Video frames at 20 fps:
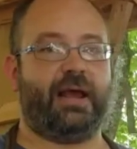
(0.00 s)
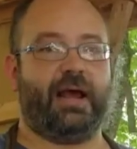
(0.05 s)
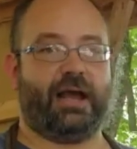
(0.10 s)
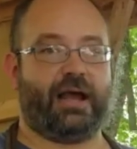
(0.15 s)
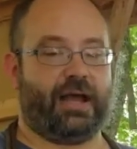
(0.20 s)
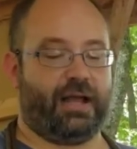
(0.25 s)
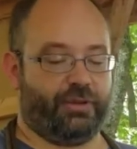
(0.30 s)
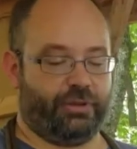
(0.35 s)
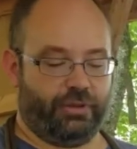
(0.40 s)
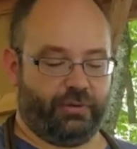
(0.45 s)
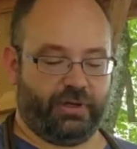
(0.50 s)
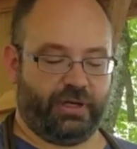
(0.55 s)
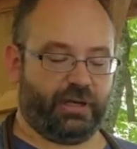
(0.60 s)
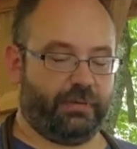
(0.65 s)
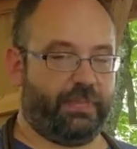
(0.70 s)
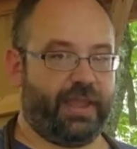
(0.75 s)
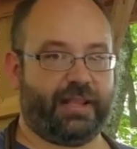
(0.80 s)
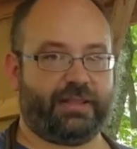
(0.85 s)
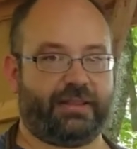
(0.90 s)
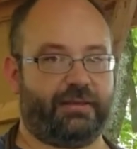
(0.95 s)
Uh, you need
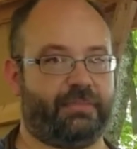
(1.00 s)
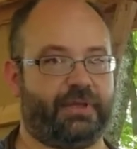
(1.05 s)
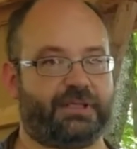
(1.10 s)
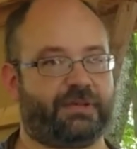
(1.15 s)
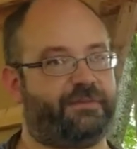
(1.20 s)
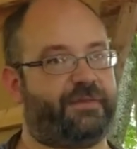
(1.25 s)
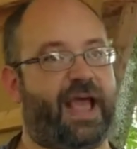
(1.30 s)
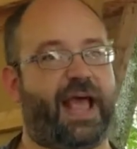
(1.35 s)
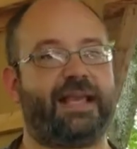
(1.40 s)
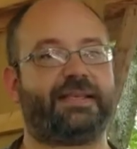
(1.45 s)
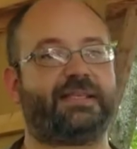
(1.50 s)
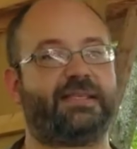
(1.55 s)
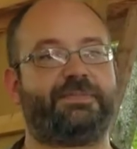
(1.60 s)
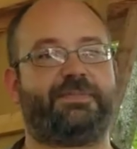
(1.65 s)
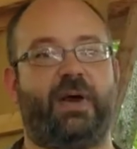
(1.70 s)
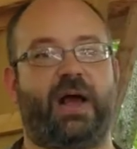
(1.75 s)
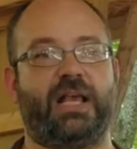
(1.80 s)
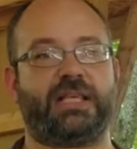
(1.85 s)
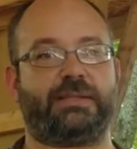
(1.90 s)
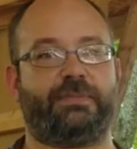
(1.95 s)
to make them as fast as
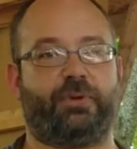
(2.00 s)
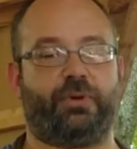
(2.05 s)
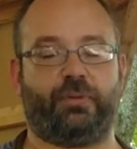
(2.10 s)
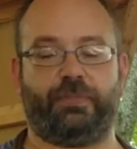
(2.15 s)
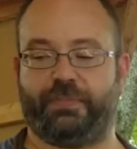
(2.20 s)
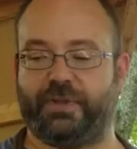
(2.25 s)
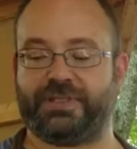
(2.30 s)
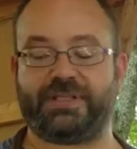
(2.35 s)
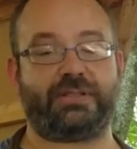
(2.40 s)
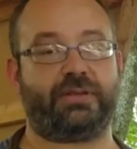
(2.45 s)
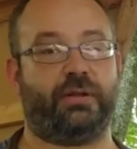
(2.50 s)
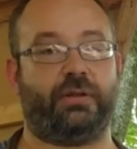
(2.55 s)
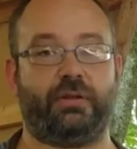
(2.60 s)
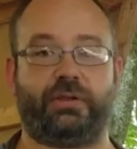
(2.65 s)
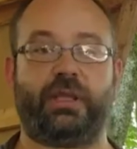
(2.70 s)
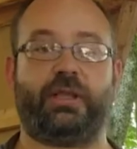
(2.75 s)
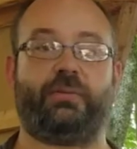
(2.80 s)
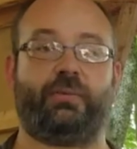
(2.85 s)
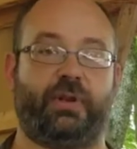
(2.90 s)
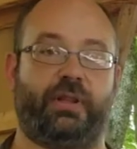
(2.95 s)
possible, but still
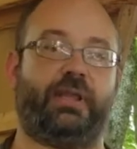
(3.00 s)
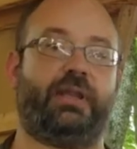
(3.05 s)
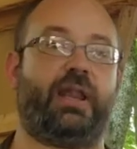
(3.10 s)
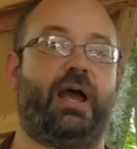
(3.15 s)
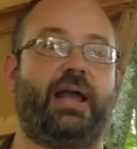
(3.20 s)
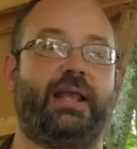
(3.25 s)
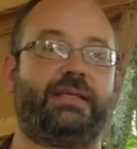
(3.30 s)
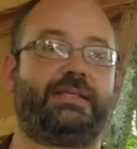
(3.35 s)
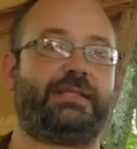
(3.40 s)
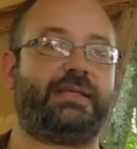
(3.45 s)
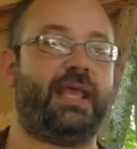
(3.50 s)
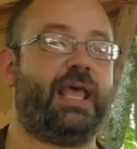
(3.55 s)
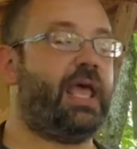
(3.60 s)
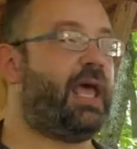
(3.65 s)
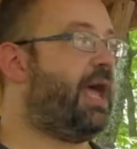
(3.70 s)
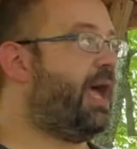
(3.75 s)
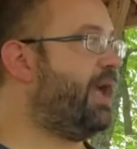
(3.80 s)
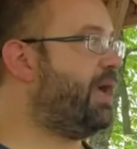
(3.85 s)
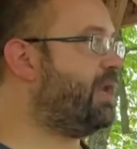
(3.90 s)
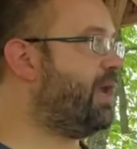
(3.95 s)
looking really nice.
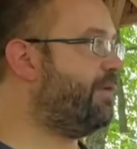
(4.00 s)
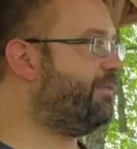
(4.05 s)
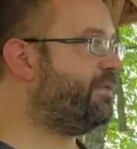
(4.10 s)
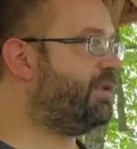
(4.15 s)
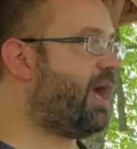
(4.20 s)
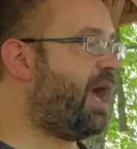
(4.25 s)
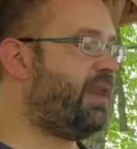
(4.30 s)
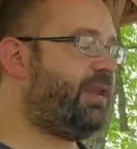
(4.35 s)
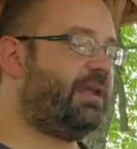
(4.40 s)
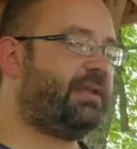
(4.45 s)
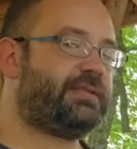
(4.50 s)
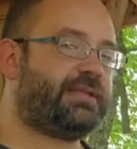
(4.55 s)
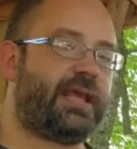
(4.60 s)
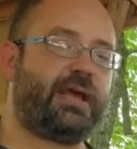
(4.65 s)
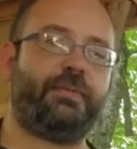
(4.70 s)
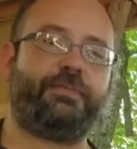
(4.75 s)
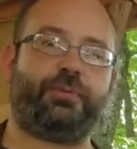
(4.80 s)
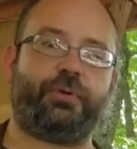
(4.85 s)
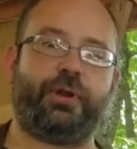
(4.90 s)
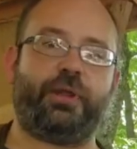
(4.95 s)
And I've gotten it
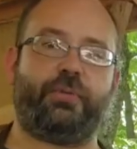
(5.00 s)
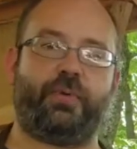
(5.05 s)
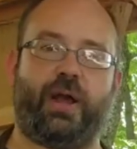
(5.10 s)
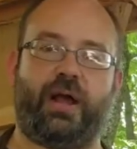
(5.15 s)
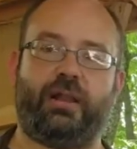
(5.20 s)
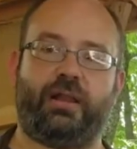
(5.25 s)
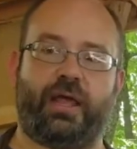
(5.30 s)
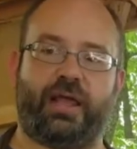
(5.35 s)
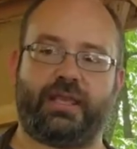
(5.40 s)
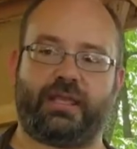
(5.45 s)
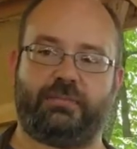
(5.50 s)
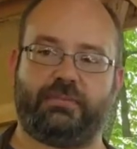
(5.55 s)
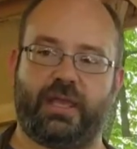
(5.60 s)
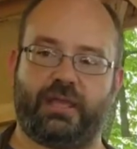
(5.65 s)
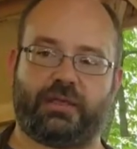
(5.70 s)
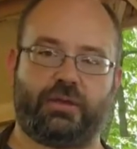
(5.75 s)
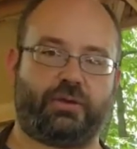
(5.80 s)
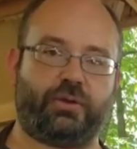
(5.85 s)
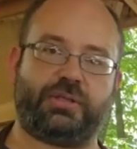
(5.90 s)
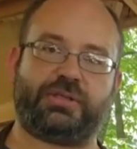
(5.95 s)
down pretty well. I can
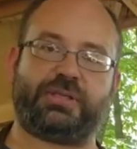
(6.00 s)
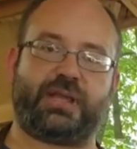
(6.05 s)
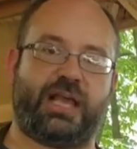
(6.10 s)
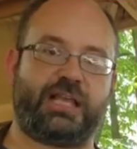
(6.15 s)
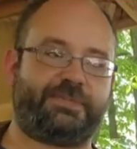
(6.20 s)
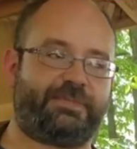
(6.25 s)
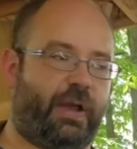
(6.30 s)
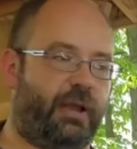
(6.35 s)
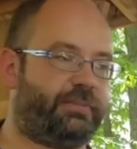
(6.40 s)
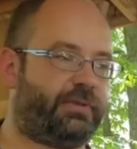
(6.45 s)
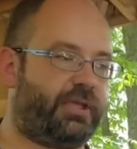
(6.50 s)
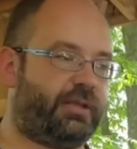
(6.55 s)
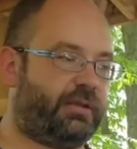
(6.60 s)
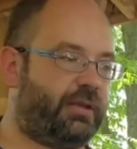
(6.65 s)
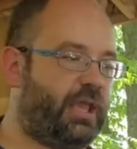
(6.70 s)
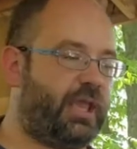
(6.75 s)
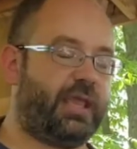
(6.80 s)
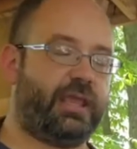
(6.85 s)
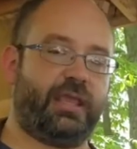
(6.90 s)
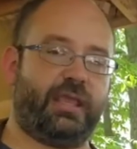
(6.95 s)
make a good sized pumpkin
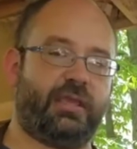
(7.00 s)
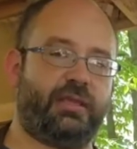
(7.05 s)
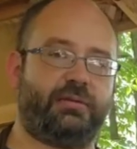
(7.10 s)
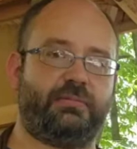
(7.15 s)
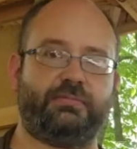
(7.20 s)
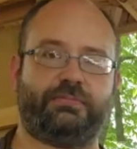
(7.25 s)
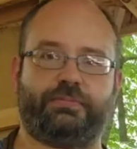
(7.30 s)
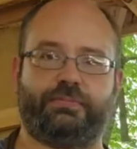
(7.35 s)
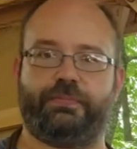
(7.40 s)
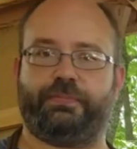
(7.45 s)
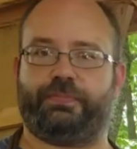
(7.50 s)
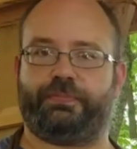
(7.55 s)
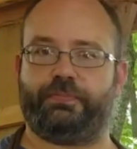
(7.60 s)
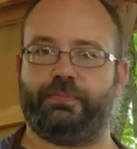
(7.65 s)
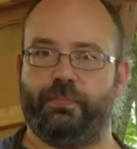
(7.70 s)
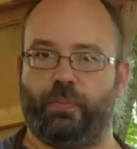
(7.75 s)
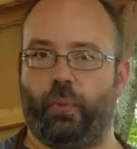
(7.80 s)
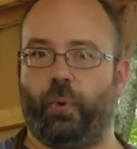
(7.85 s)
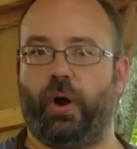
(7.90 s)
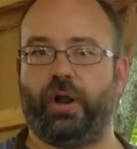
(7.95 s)
in
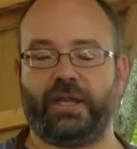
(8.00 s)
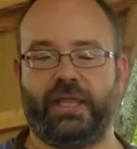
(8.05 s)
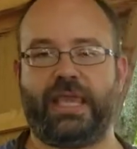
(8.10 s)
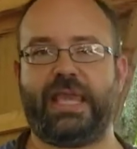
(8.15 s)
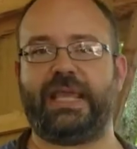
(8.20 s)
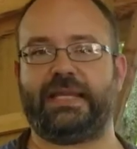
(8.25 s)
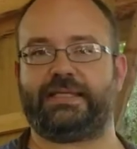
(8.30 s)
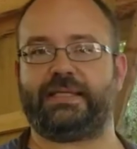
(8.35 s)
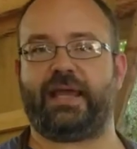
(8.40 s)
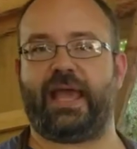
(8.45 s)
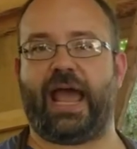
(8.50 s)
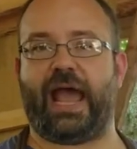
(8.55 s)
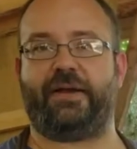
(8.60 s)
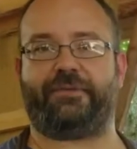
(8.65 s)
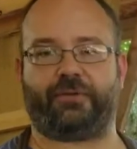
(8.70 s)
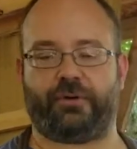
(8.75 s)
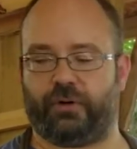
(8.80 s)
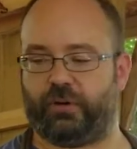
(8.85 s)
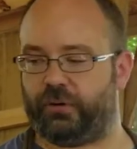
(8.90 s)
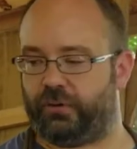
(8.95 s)
one heat
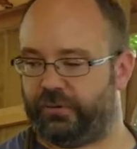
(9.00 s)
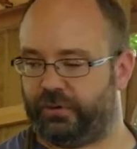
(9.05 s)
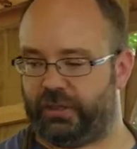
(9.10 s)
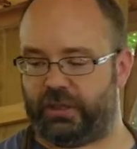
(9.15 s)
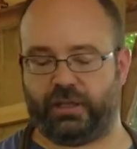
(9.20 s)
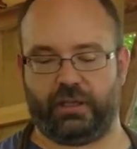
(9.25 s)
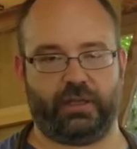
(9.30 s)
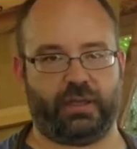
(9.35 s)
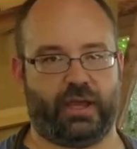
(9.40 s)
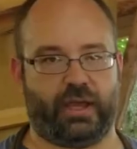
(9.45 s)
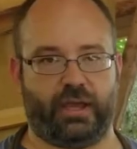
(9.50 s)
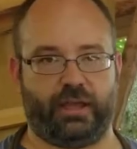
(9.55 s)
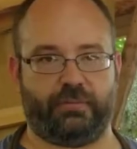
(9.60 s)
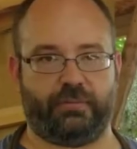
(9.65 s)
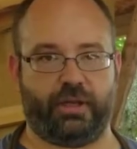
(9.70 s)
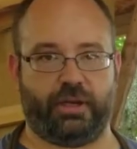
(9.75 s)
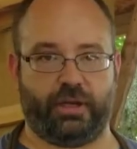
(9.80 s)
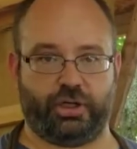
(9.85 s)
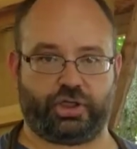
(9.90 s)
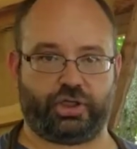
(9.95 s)
after the uh,
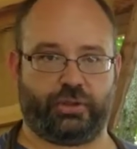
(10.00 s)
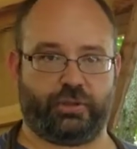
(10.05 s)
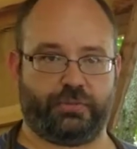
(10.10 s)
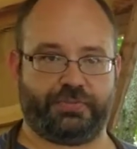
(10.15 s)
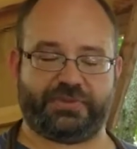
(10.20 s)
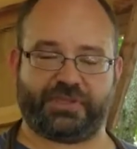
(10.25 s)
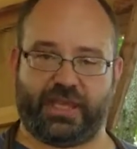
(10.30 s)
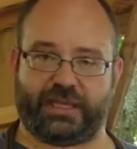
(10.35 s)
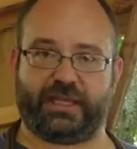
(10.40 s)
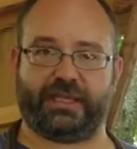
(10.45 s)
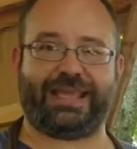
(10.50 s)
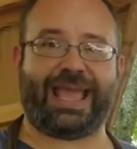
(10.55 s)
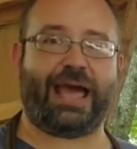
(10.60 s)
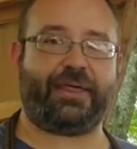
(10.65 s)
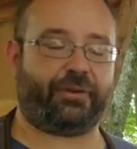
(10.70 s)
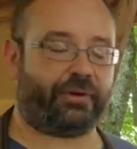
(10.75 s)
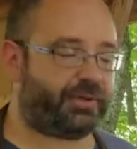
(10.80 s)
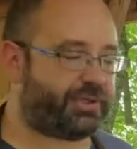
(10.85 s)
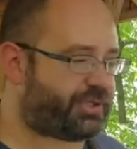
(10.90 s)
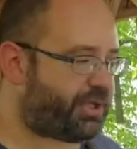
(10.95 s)
initial second
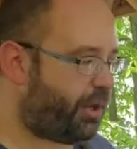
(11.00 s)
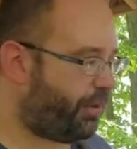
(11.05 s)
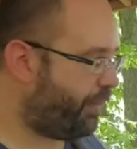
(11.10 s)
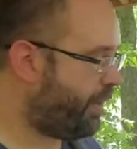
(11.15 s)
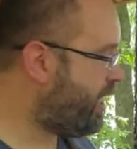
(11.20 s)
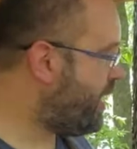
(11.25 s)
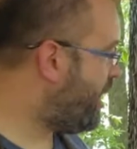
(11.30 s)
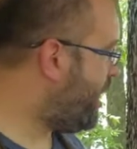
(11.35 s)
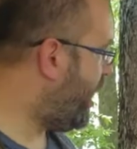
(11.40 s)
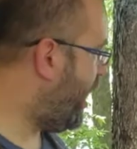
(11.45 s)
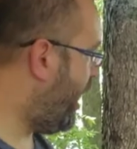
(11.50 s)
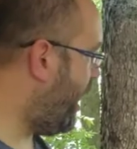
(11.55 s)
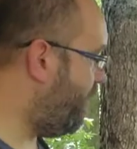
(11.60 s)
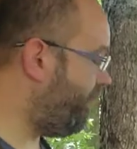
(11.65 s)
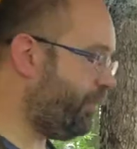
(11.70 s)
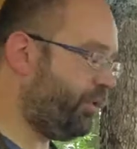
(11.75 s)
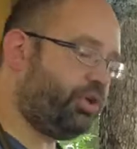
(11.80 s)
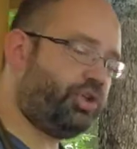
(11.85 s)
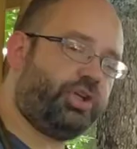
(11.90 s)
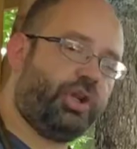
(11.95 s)
gather. So uh,
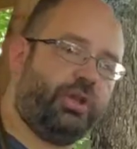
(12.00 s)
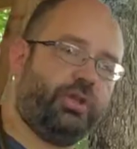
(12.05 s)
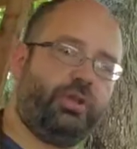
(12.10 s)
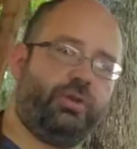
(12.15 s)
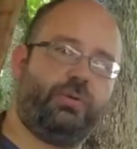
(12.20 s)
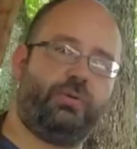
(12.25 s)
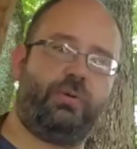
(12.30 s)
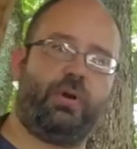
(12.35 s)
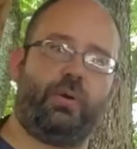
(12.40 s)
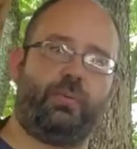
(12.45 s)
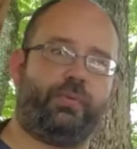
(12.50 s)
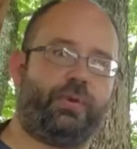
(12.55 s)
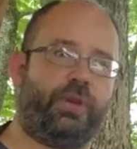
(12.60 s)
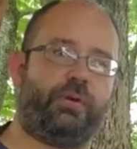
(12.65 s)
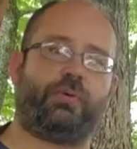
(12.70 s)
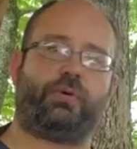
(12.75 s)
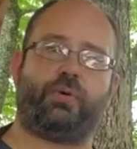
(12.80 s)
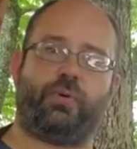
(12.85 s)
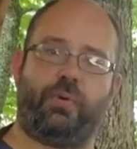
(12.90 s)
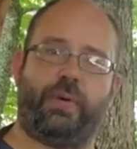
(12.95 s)
I'm going to show you a
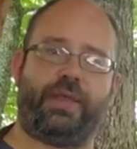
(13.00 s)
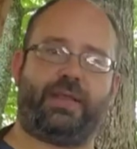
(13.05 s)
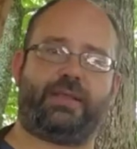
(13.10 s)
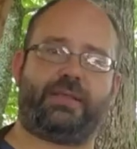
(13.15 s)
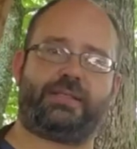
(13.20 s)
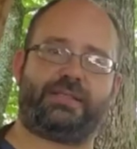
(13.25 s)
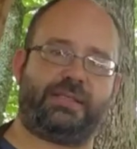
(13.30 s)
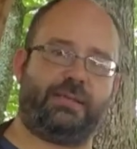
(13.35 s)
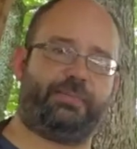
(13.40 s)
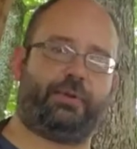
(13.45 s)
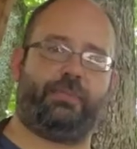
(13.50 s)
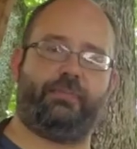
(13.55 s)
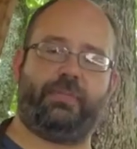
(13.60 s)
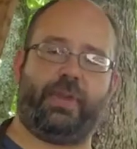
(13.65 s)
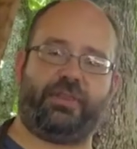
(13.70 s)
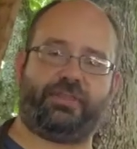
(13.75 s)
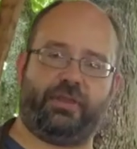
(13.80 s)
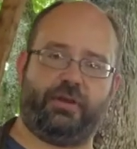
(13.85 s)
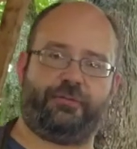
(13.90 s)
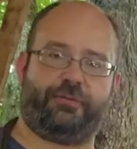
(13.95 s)
real quick, simple
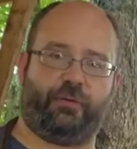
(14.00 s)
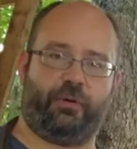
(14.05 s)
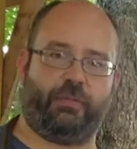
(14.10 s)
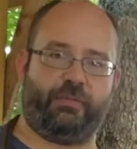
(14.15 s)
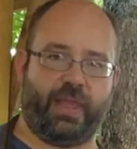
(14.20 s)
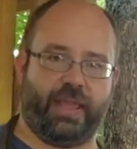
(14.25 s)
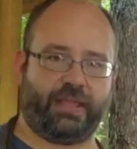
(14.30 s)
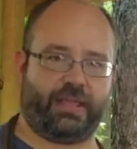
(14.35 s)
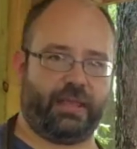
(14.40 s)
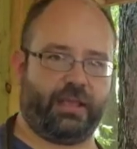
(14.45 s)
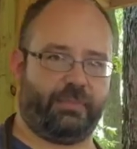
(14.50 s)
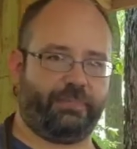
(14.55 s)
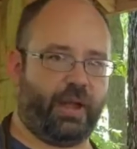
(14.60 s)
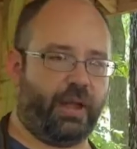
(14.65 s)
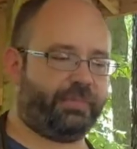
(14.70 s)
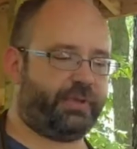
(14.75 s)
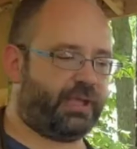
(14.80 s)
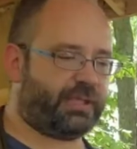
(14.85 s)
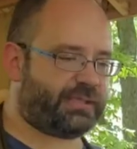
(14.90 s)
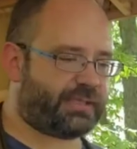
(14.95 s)
method for making
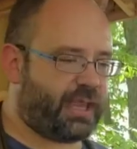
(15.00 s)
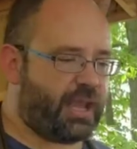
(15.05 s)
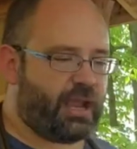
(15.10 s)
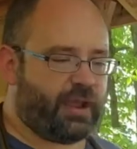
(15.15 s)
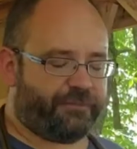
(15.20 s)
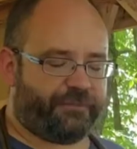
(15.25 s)
pumpkins.